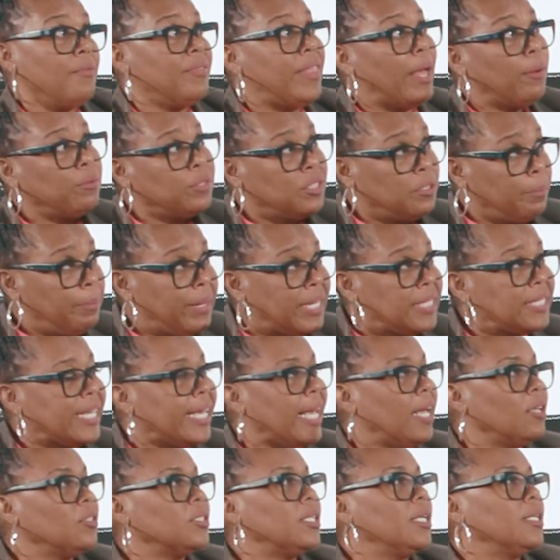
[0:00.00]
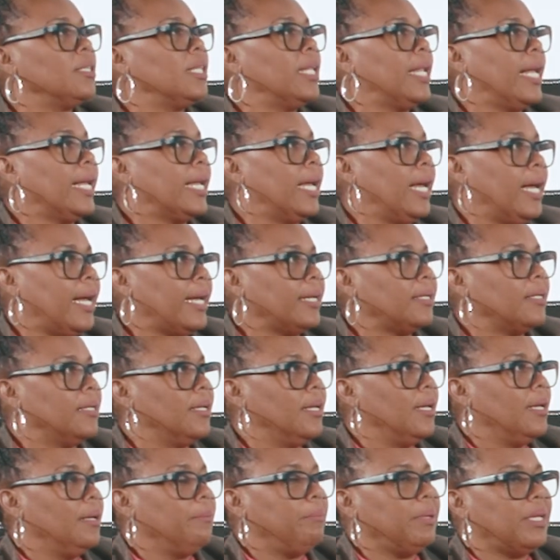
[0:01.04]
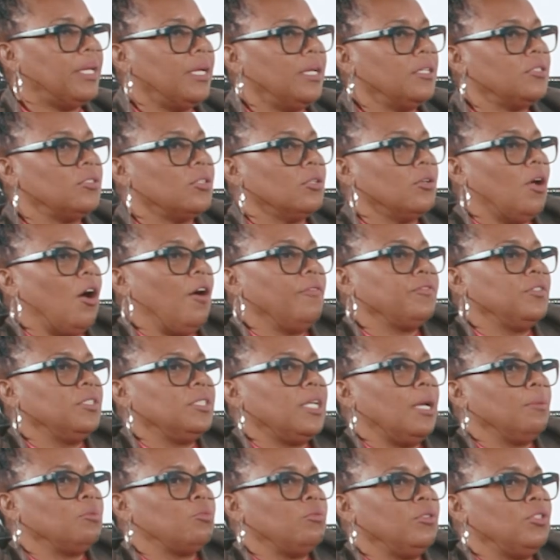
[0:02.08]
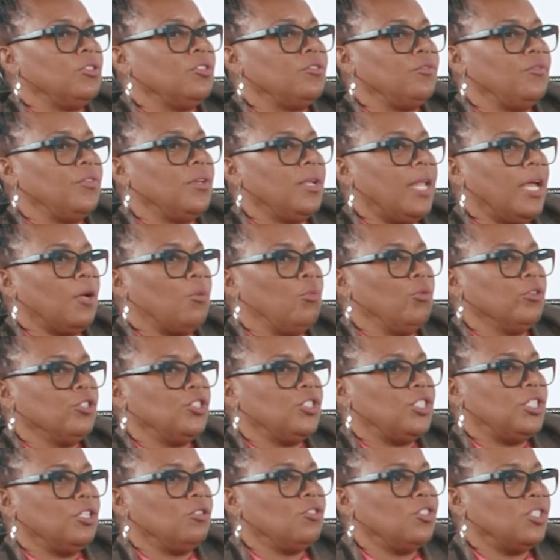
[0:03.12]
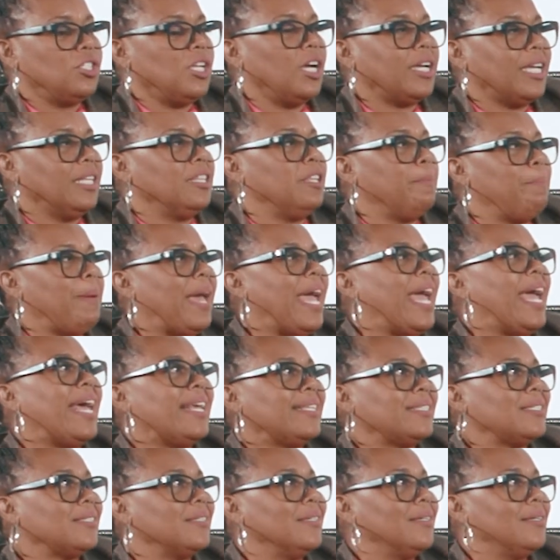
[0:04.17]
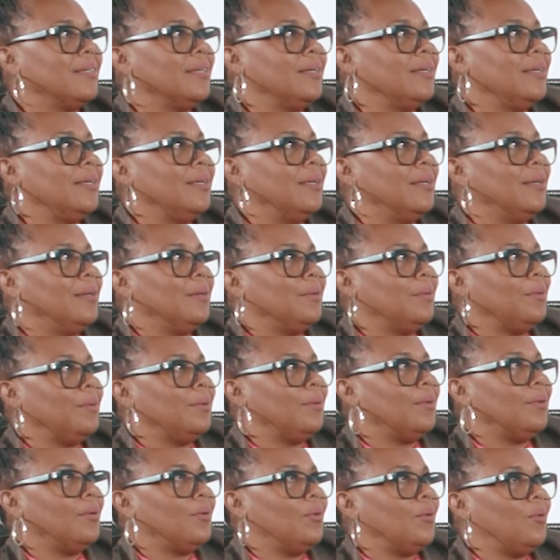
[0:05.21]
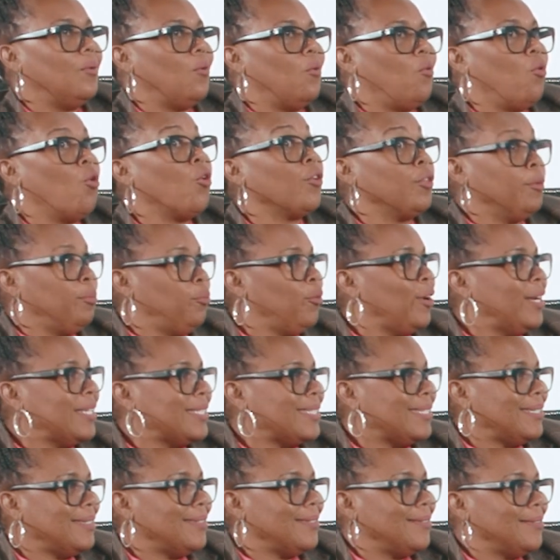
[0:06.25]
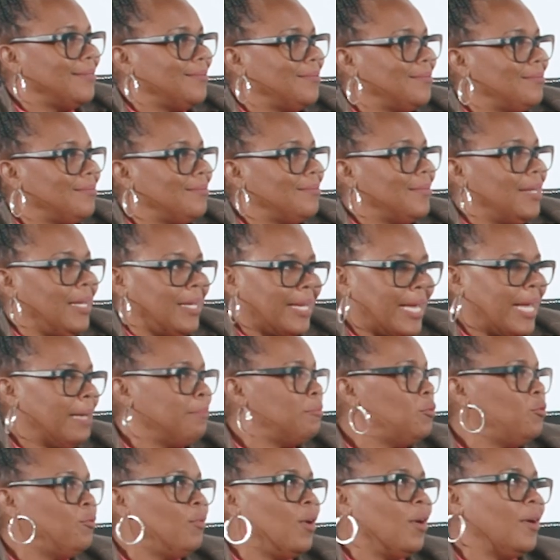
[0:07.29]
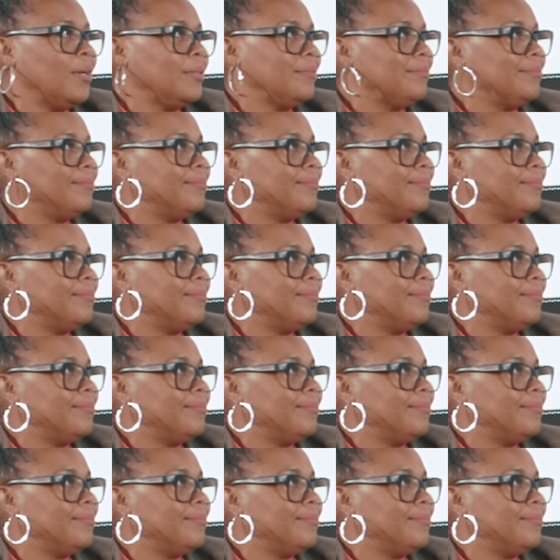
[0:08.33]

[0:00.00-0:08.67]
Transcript: That was the best counseling that I got because oftentimes we just feel like we're still stuck in the past or the present and can't move on.